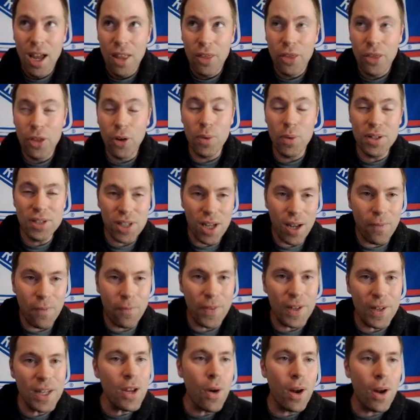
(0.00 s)
There was a
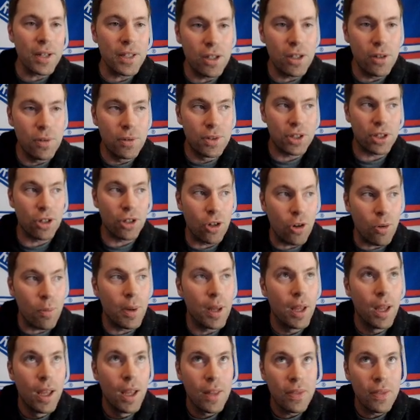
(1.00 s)
video on YouTube
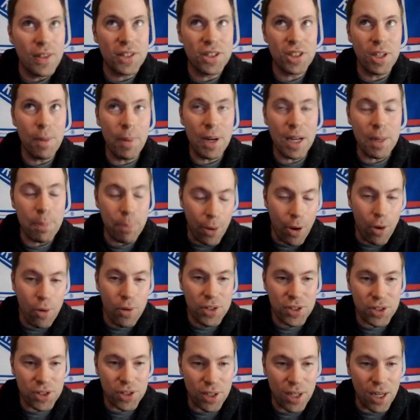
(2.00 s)
that somebody
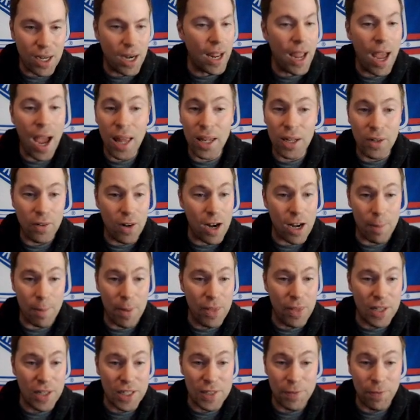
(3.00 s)
posted, and I highly
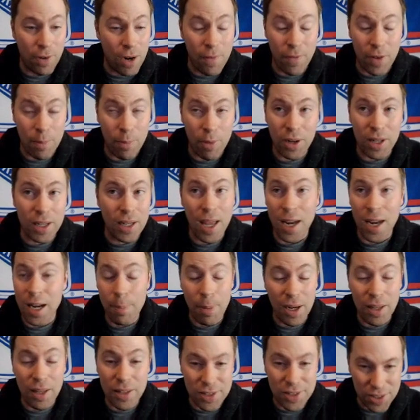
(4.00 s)
recommend this for everybody,
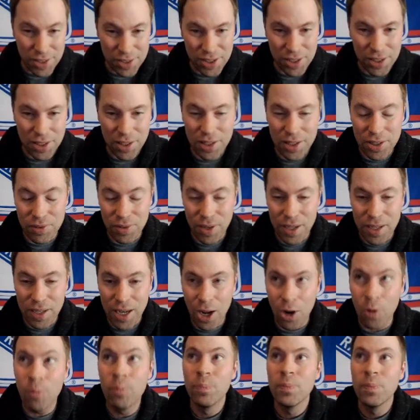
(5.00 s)
anybody that's listening to this right now.